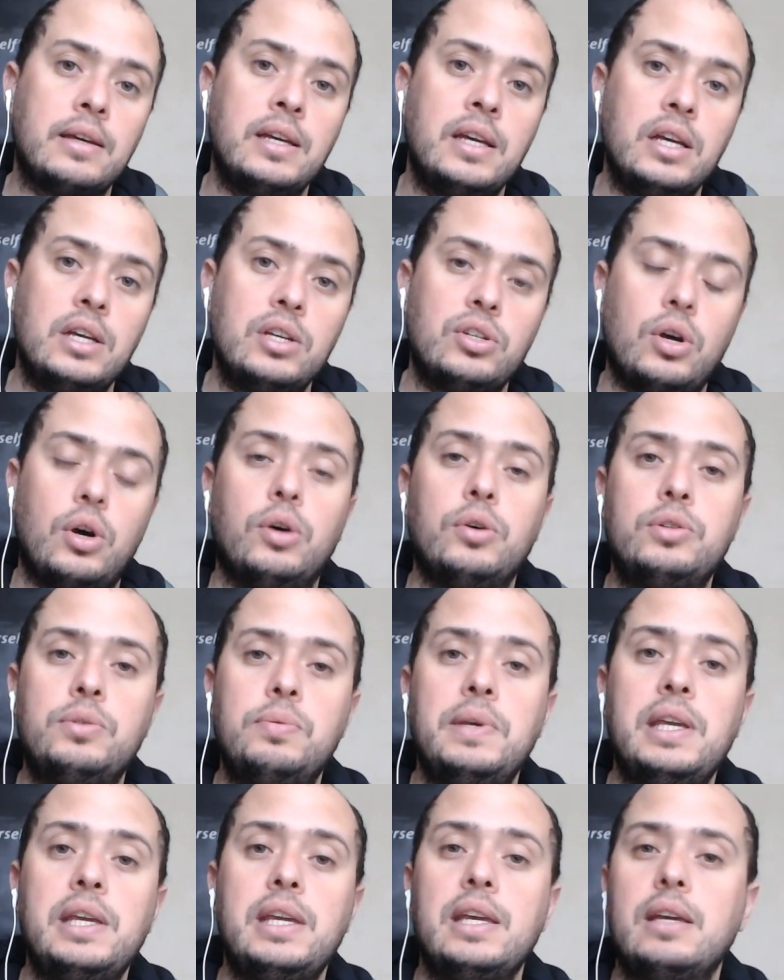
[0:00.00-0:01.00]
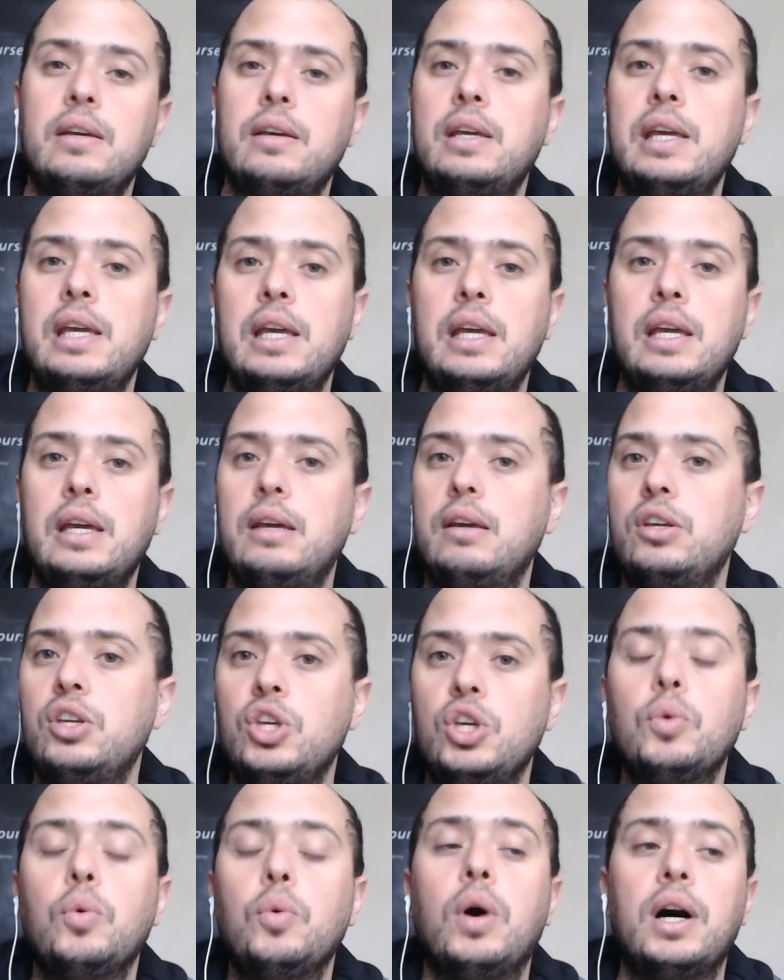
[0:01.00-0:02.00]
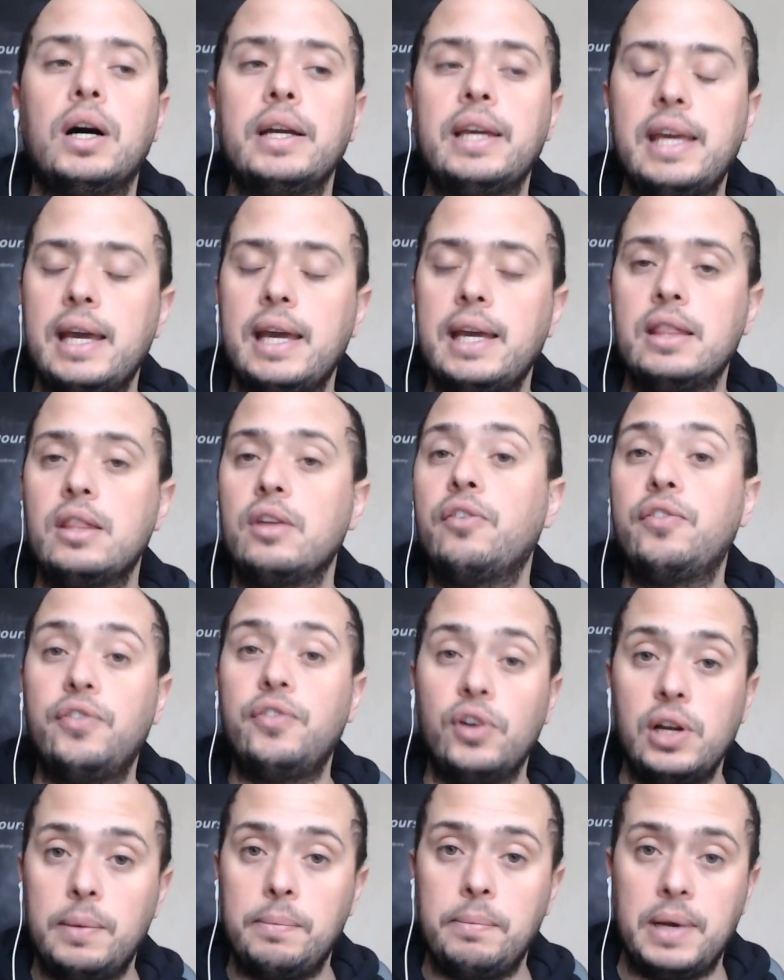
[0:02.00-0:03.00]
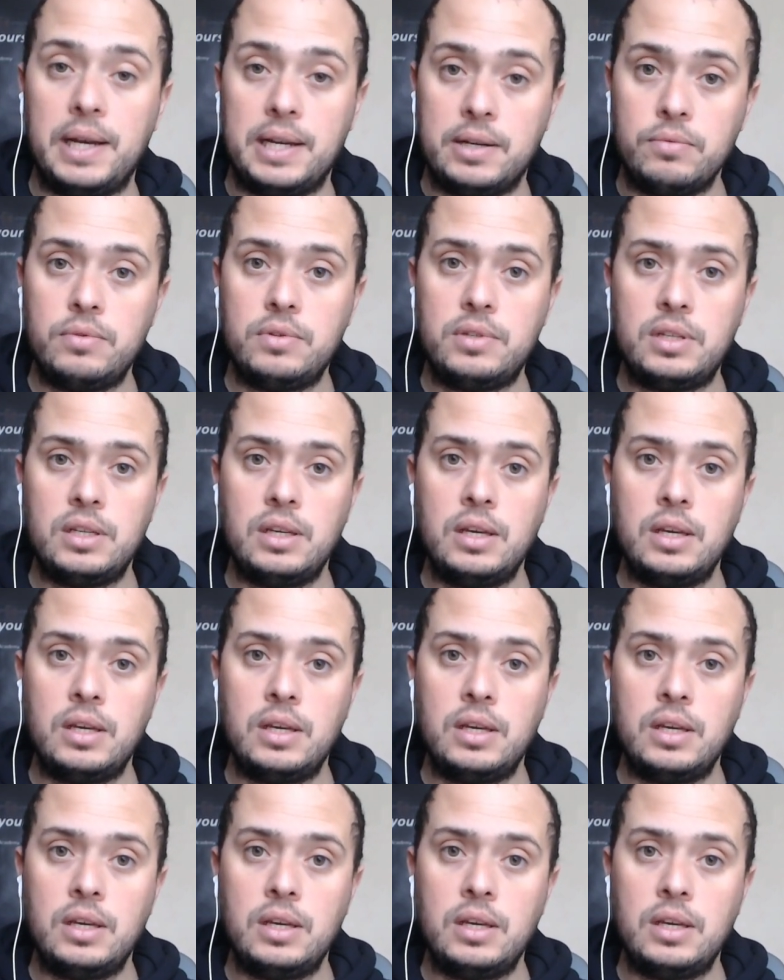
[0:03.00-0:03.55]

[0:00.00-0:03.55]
So ultimately, you aren't getting the full amount